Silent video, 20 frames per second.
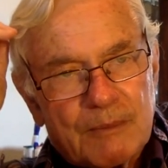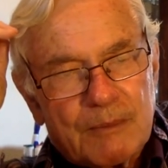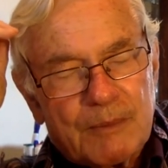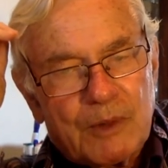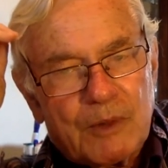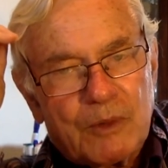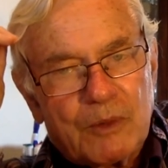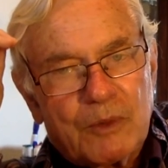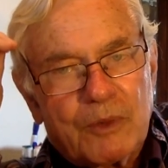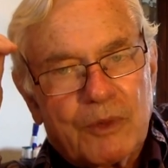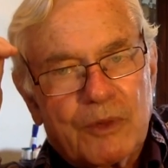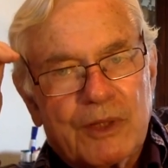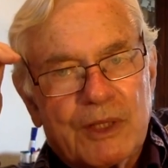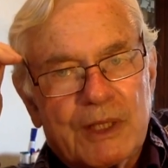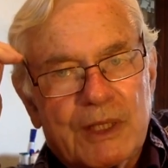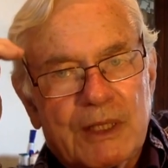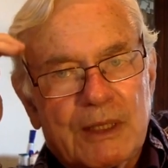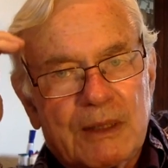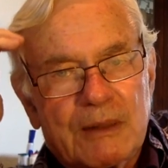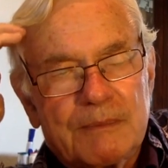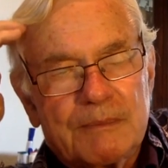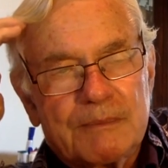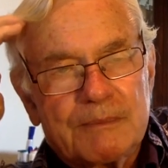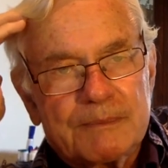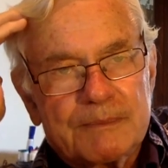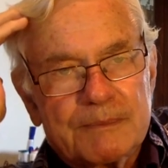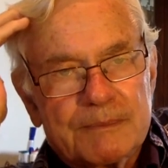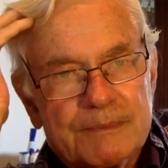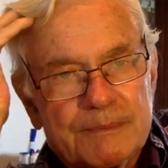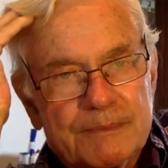both uh,
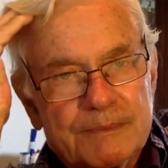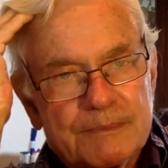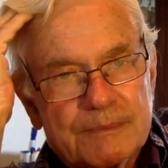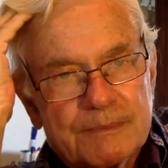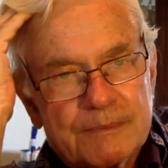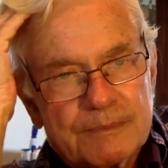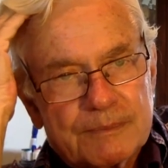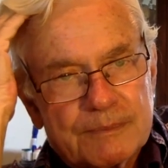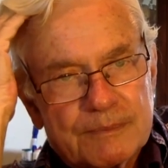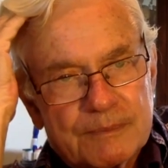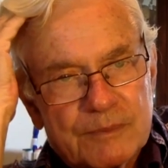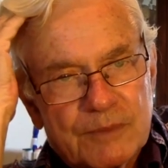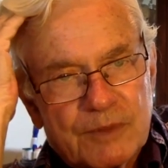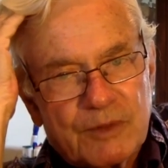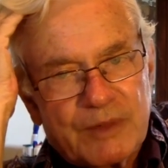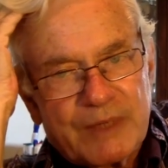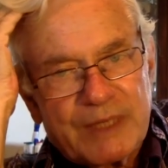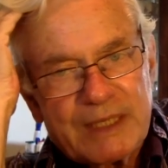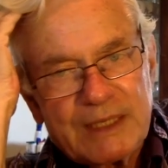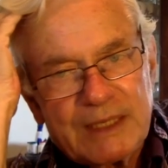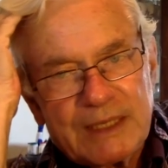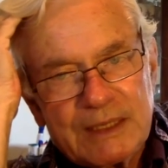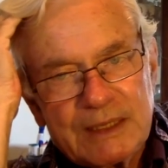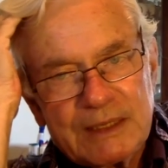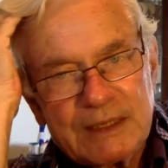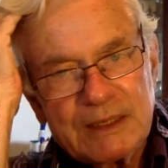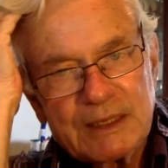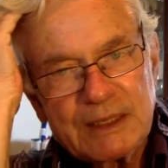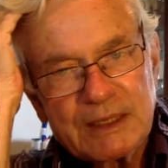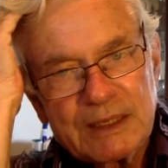
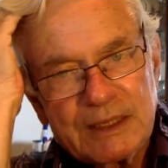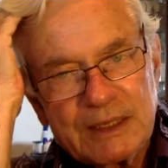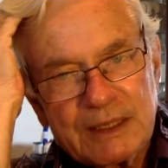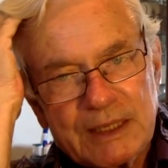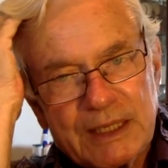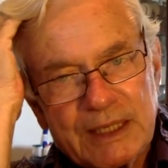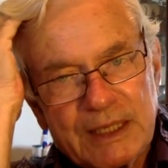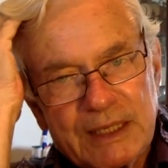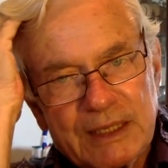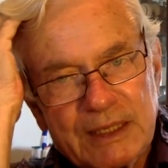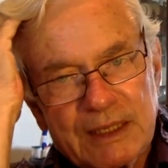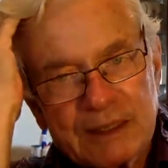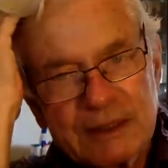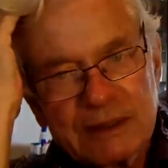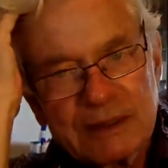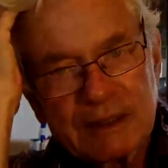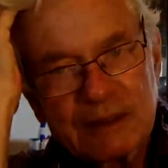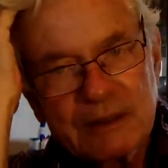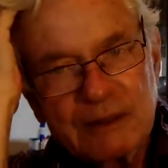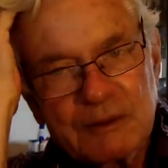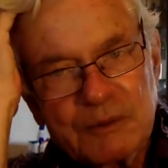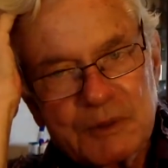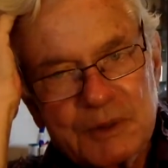Greenland and Antarctica,